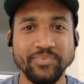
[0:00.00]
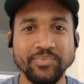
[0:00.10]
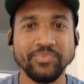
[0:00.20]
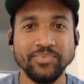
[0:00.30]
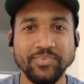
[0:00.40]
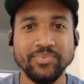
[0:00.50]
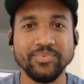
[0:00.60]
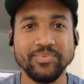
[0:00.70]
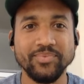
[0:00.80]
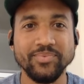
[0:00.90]

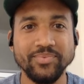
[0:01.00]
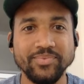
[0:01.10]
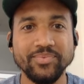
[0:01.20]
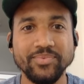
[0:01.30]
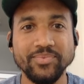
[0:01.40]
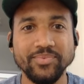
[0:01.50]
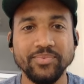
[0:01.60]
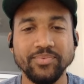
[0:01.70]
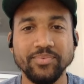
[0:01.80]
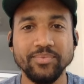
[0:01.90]

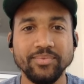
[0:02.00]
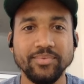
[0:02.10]
The person shown says nothing.